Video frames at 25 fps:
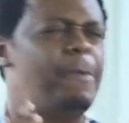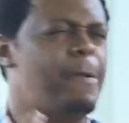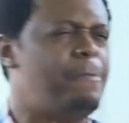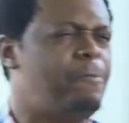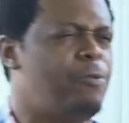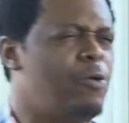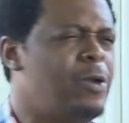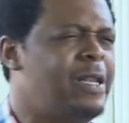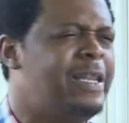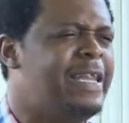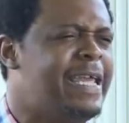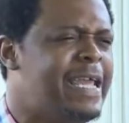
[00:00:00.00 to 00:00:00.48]

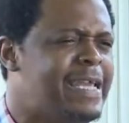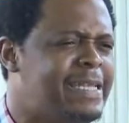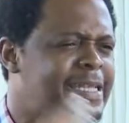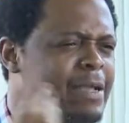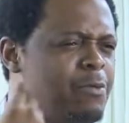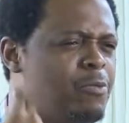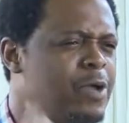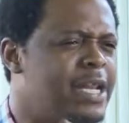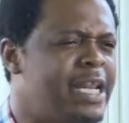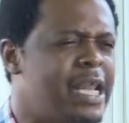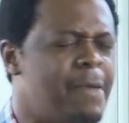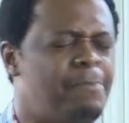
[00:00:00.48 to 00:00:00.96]
people
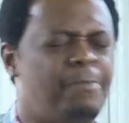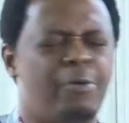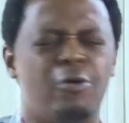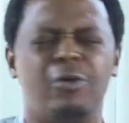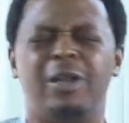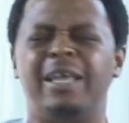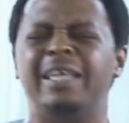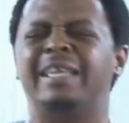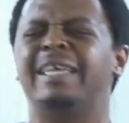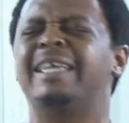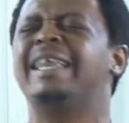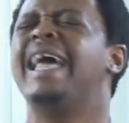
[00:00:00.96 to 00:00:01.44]
leading. We need people
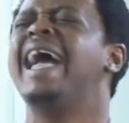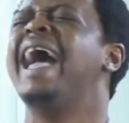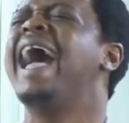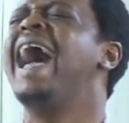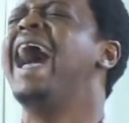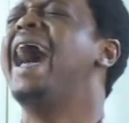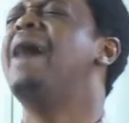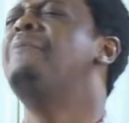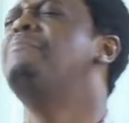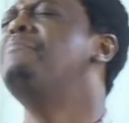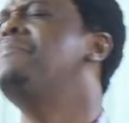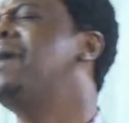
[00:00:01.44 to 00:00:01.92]
leading.
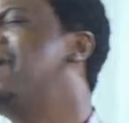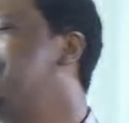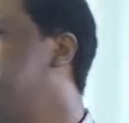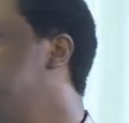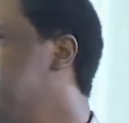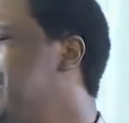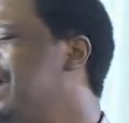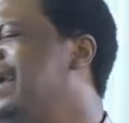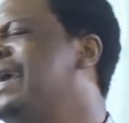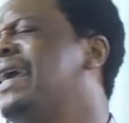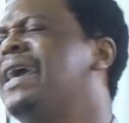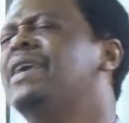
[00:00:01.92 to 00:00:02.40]
And
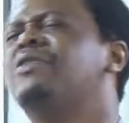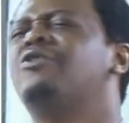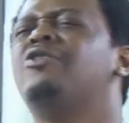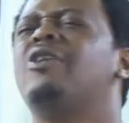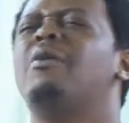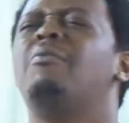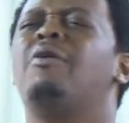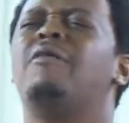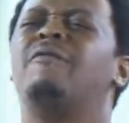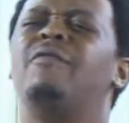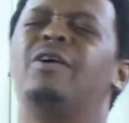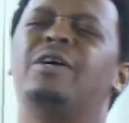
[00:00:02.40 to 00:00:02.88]
maybe, again,
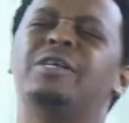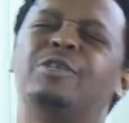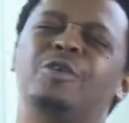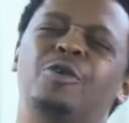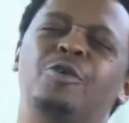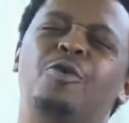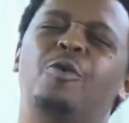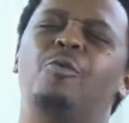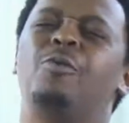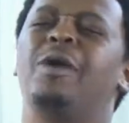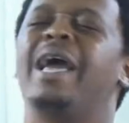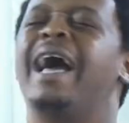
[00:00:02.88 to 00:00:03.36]
some of us, you
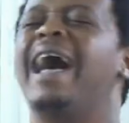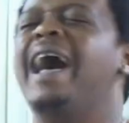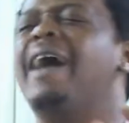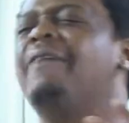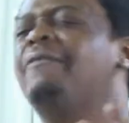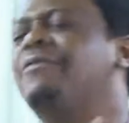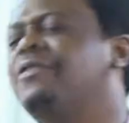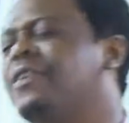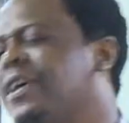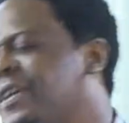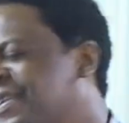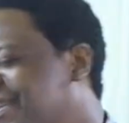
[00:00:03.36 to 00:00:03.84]
know, we
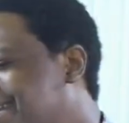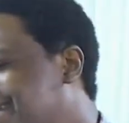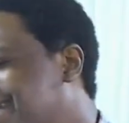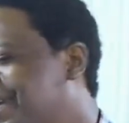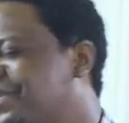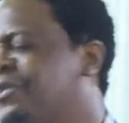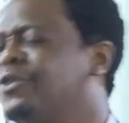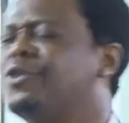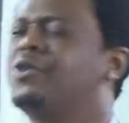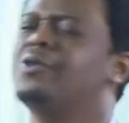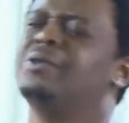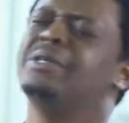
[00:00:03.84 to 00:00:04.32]
have certain
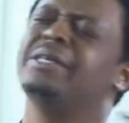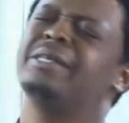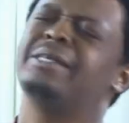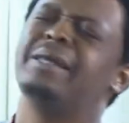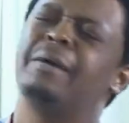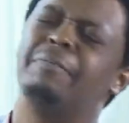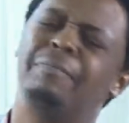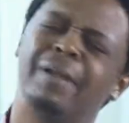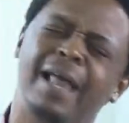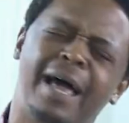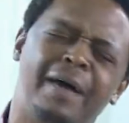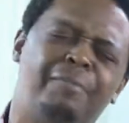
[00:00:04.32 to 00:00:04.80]
excuses
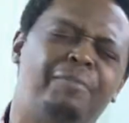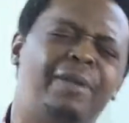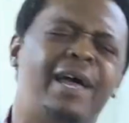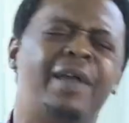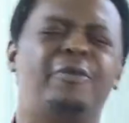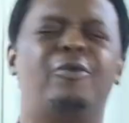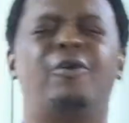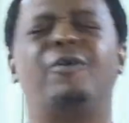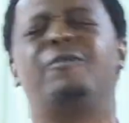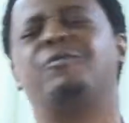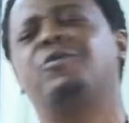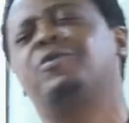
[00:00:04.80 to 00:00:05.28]
and blah, blah,
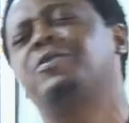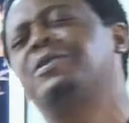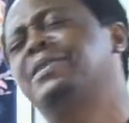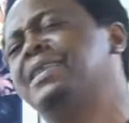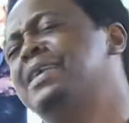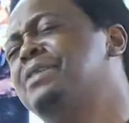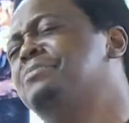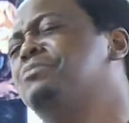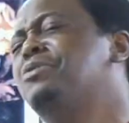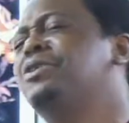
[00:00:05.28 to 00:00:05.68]
and all of those things.